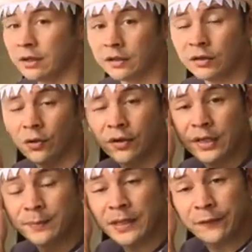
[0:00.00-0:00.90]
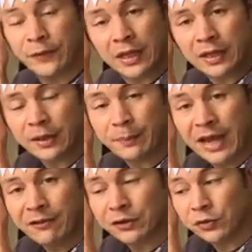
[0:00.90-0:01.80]
So all this, particularly for the
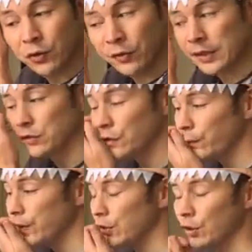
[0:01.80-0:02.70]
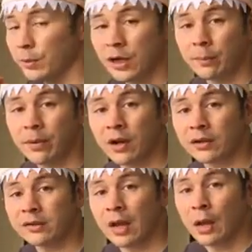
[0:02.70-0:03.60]
parents, all this stuff with the NUMICON
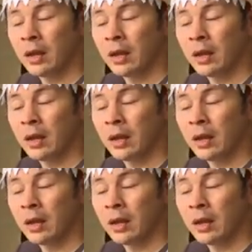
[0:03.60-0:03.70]
blocks,